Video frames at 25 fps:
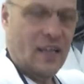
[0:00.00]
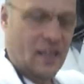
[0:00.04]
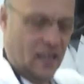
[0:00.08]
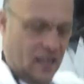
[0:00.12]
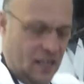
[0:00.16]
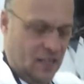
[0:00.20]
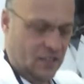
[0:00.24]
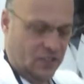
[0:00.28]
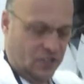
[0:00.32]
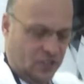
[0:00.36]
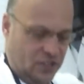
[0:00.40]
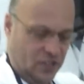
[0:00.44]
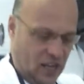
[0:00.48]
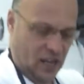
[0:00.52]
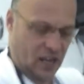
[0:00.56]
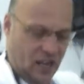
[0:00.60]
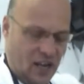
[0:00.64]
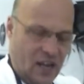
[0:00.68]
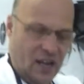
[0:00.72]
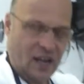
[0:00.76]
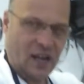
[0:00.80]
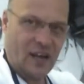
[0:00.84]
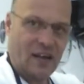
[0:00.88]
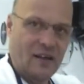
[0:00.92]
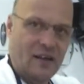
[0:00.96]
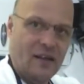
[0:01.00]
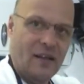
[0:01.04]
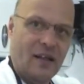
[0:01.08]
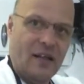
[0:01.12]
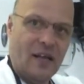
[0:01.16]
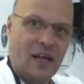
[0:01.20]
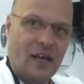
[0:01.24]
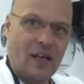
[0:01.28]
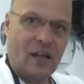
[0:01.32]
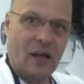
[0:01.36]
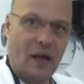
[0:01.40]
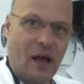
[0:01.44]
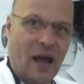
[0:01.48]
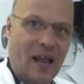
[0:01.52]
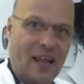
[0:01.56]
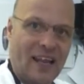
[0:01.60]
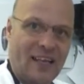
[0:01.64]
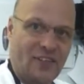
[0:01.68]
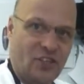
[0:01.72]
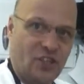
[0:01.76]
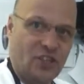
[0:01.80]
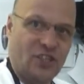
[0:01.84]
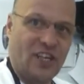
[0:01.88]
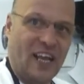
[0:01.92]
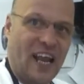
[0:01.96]
It
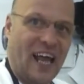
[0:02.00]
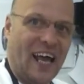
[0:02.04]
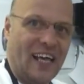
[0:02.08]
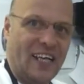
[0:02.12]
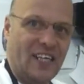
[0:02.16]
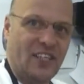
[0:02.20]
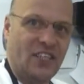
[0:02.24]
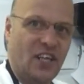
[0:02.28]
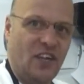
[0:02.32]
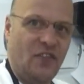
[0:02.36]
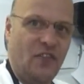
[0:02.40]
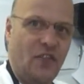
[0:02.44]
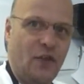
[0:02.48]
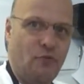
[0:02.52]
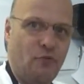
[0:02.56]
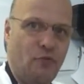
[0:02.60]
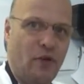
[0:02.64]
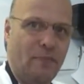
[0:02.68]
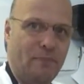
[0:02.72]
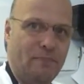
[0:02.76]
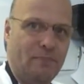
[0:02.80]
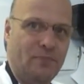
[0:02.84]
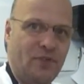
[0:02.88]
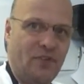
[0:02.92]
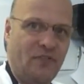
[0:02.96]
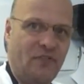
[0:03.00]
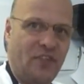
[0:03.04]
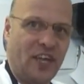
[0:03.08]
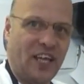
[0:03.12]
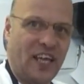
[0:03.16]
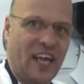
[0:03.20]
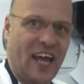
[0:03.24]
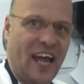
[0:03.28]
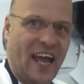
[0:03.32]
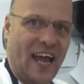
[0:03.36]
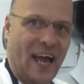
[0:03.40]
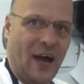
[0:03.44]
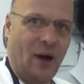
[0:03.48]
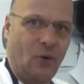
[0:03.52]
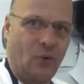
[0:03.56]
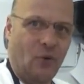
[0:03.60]
just lays in the ribs of the cow.